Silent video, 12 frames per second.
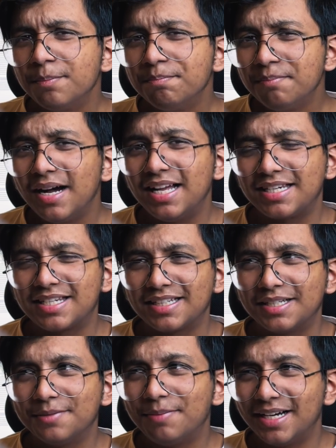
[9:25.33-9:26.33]
But
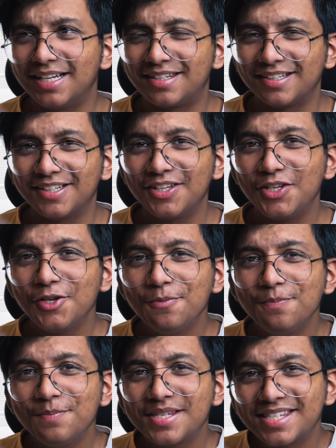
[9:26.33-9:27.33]

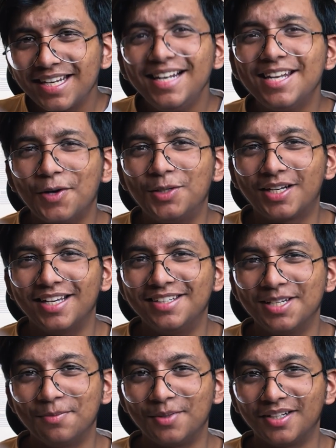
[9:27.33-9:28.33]
you still doubt the
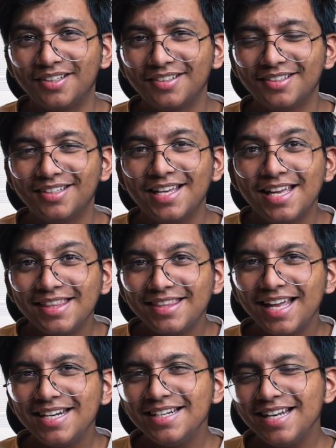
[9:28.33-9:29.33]
content, bruh.
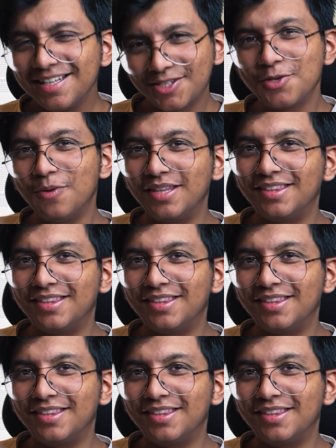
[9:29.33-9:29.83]
Then let's do one